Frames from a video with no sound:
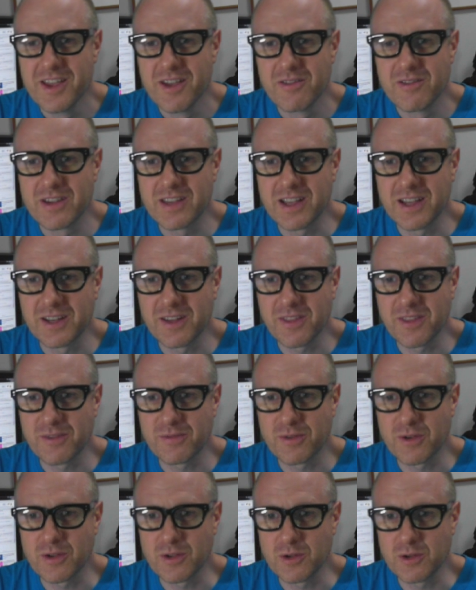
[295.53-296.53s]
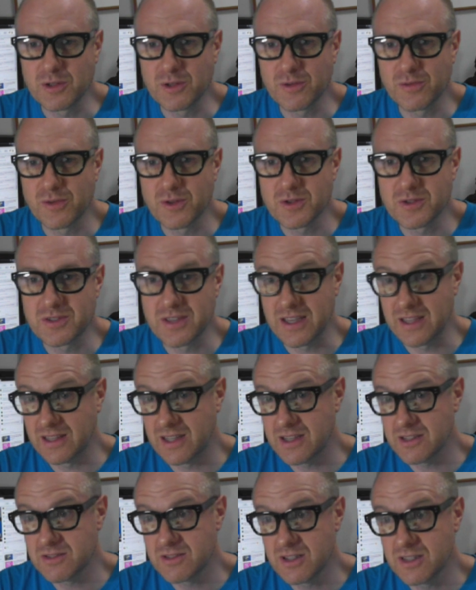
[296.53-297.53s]
Rikana the Fair, you had your first date
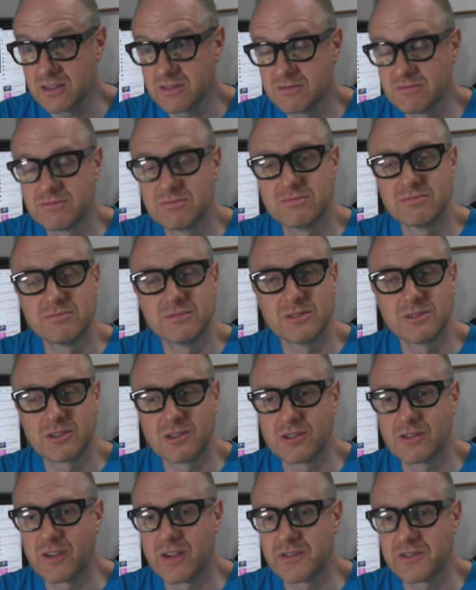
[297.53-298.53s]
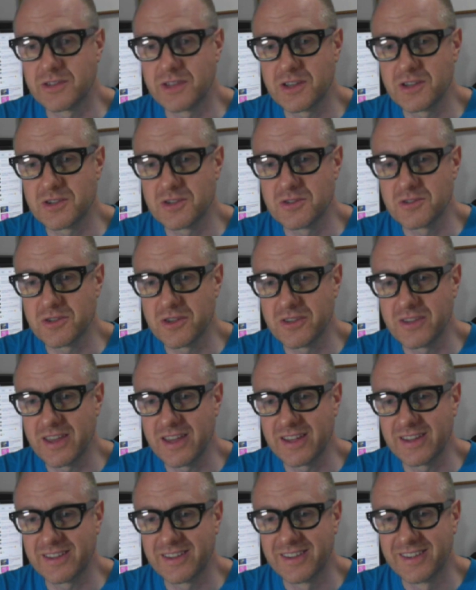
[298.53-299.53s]
last night? Well, congratulations on
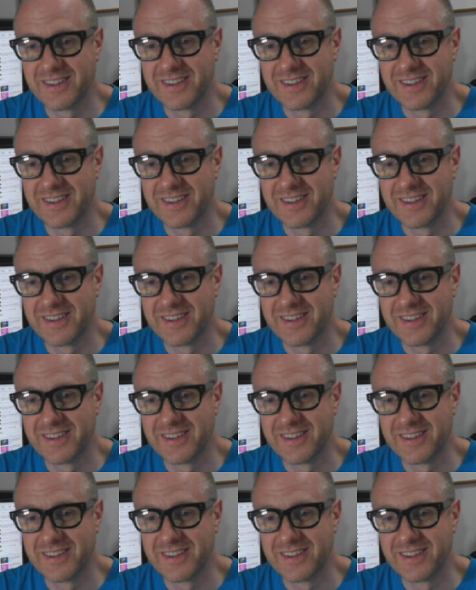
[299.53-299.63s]
that.